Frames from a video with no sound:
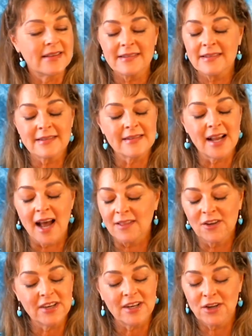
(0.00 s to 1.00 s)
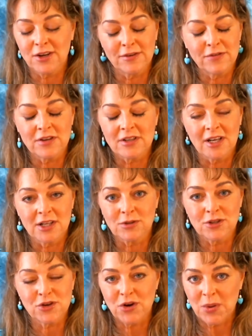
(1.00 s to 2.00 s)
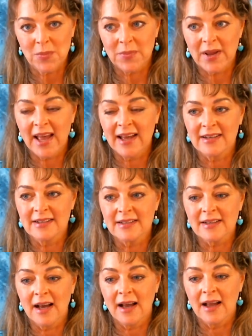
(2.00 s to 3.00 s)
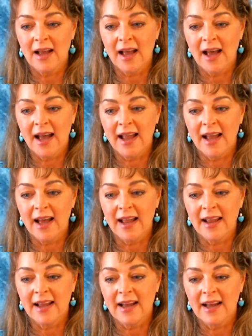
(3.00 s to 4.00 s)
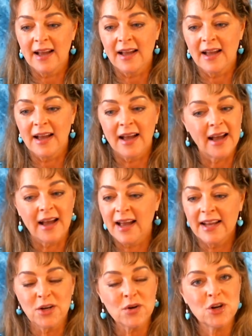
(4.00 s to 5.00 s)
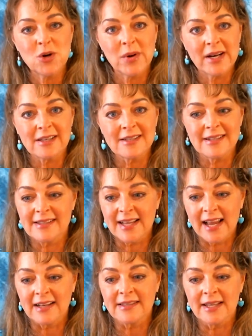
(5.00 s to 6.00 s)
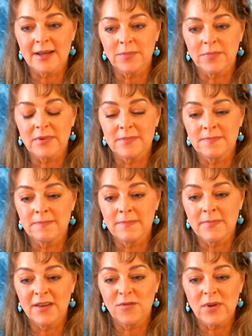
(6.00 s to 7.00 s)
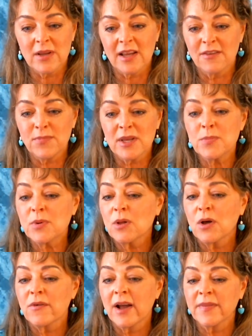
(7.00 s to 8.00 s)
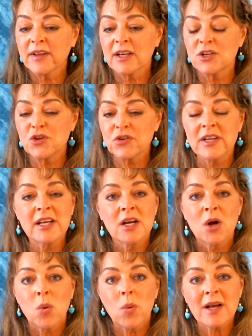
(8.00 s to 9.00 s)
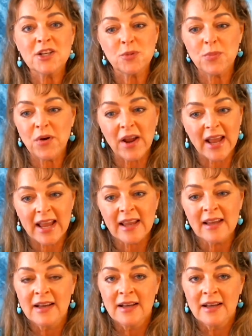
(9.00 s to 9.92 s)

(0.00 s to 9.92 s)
this is not looking good for Donald Trump. And I don't know what else to say, except if people around the country want to pray